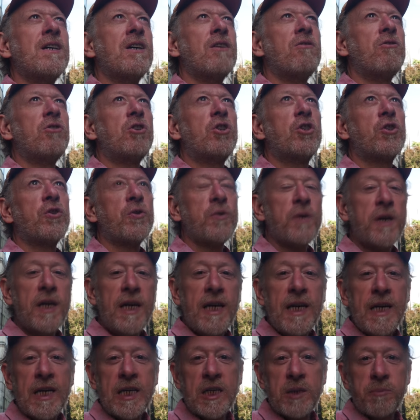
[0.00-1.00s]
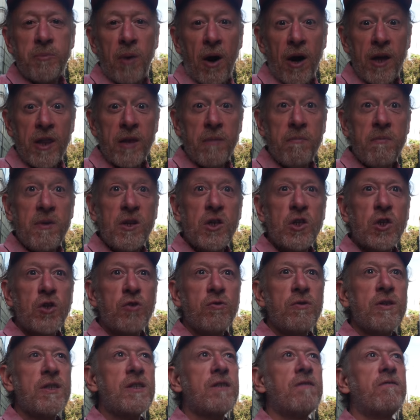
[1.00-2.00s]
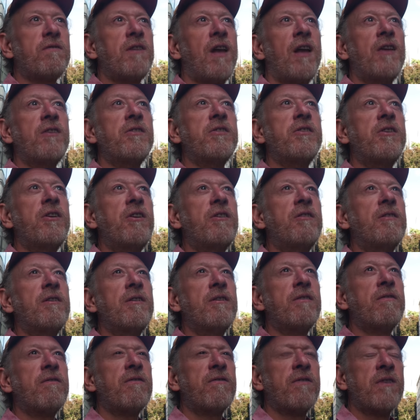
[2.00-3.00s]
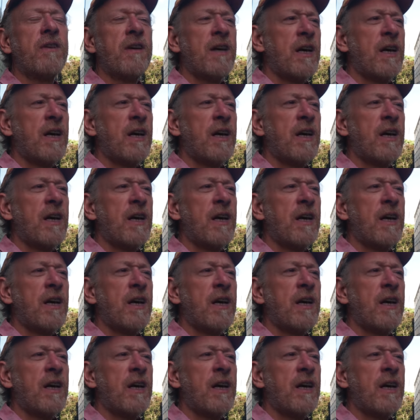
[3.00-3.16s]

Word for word: are intrigued by the mysteries of London and have